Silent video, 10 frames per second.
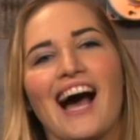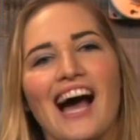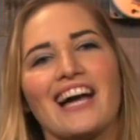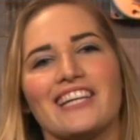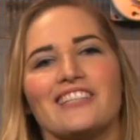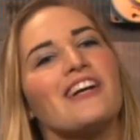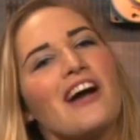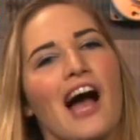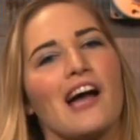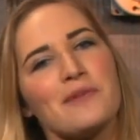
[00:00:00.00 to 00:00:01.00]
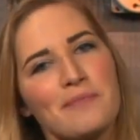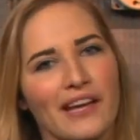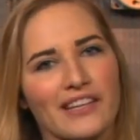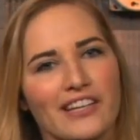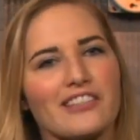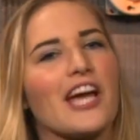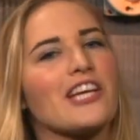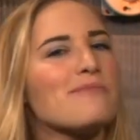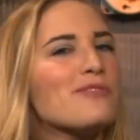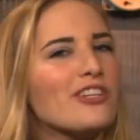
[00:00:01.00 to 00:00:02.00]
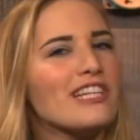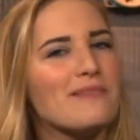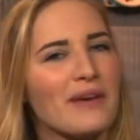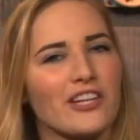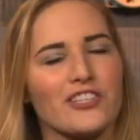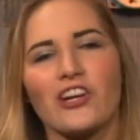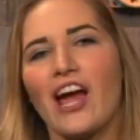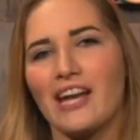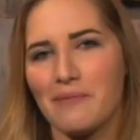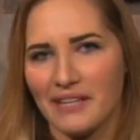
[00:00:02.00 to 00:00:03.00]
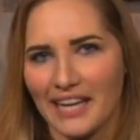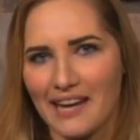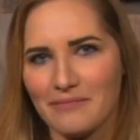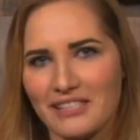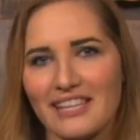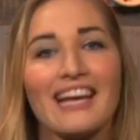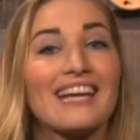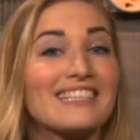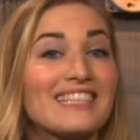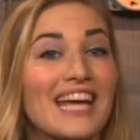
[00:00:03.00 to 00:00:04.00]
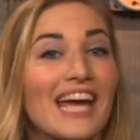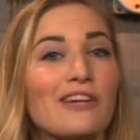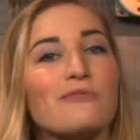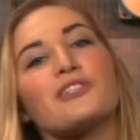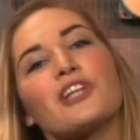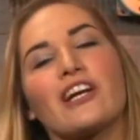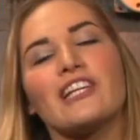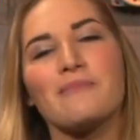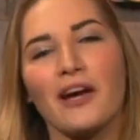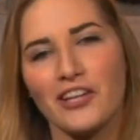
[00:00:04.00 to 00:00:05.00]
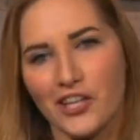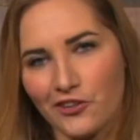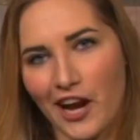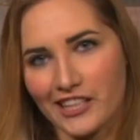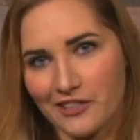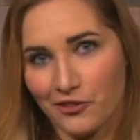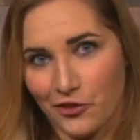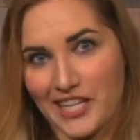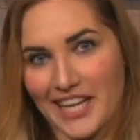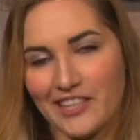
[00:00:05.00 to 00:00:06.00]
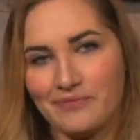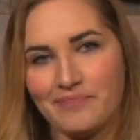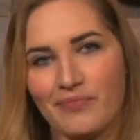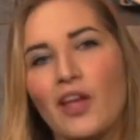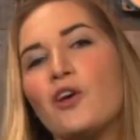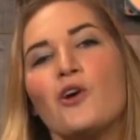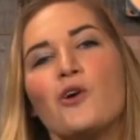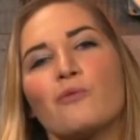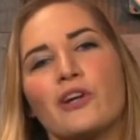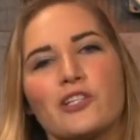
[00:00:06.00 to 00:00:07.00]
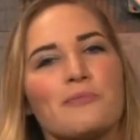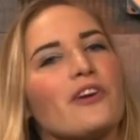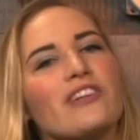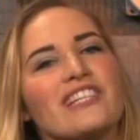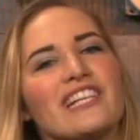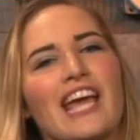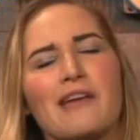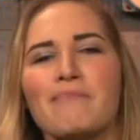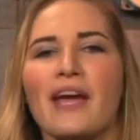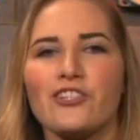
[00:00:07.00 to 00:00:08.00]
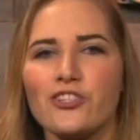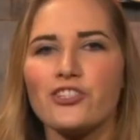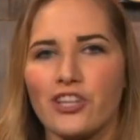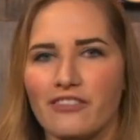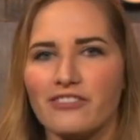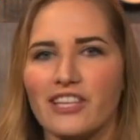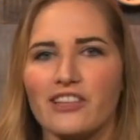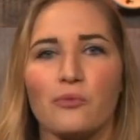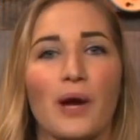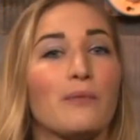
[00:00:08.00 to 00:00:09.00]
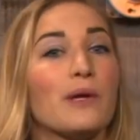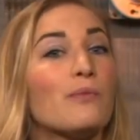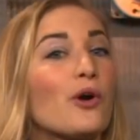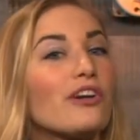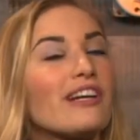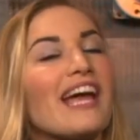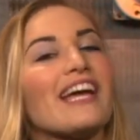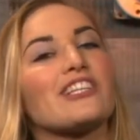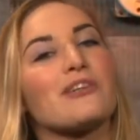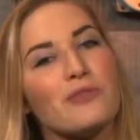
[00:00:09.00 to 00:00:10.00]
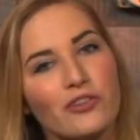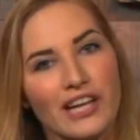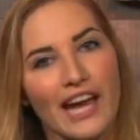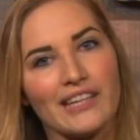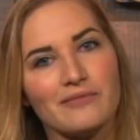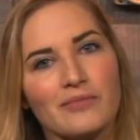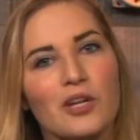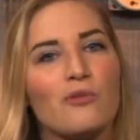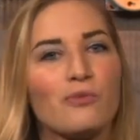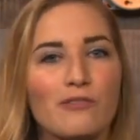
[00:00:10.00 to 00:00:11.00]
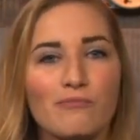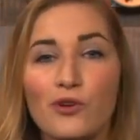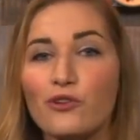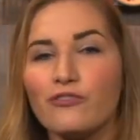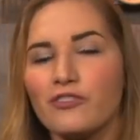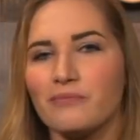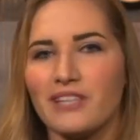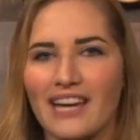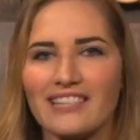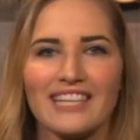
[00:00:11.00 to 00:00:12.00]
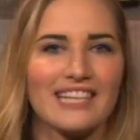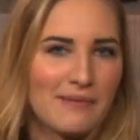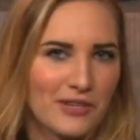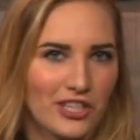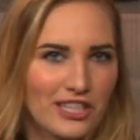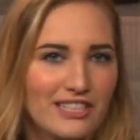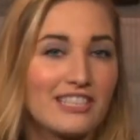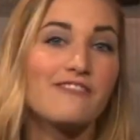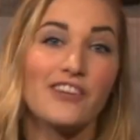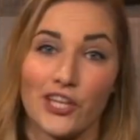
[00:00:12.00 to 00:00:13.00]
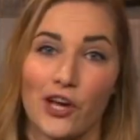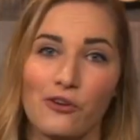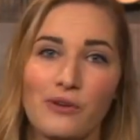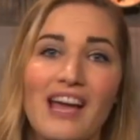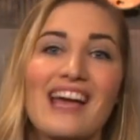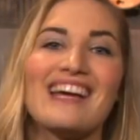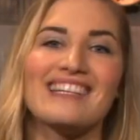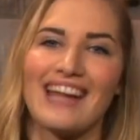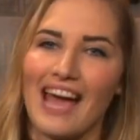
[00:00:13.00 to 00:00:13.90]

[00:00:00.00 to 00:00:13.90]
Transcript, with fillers: Hi, I'm Amanda, a community manager at Epic Games, and today we're talking about interactive 3D. We're experiencing a major shift in the way we work and communicate. We've moved from text and images to video, and